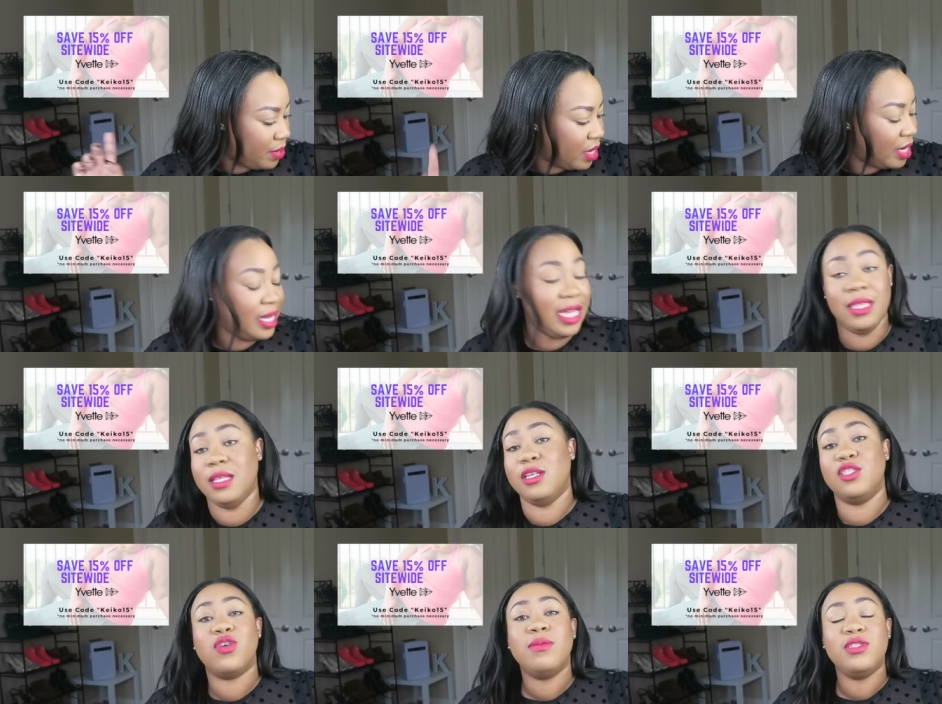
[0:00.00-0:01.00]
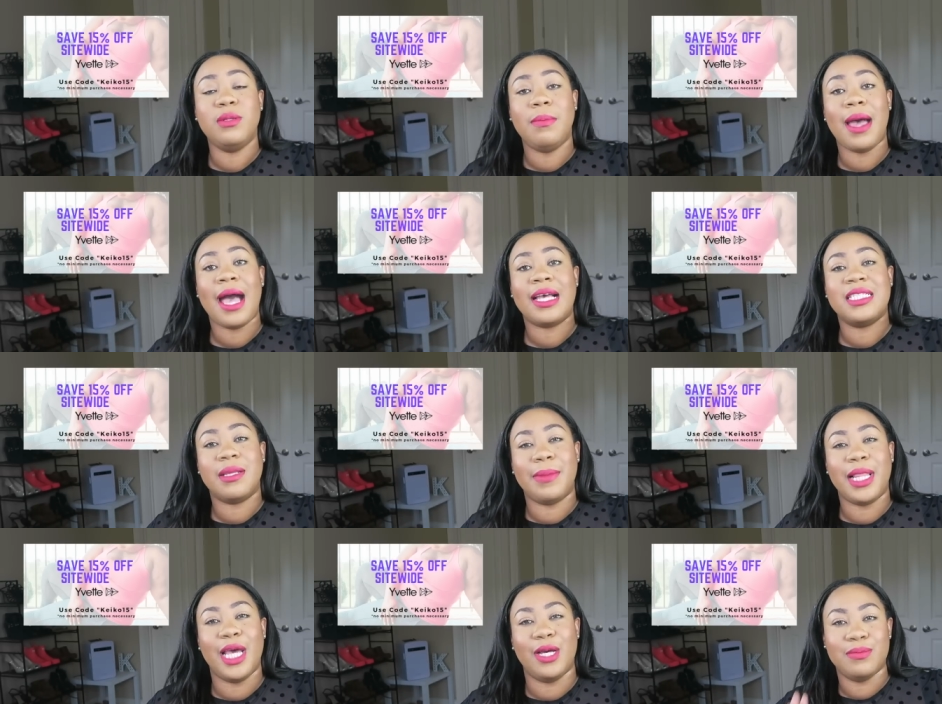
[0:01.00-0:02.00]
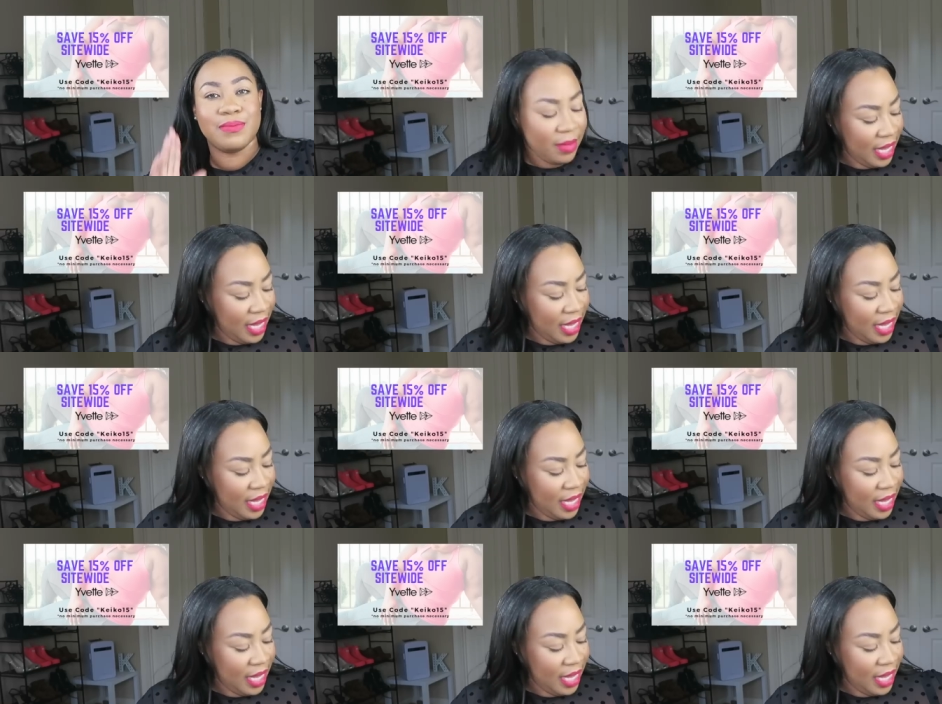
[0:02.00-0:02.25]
put it in the description box below.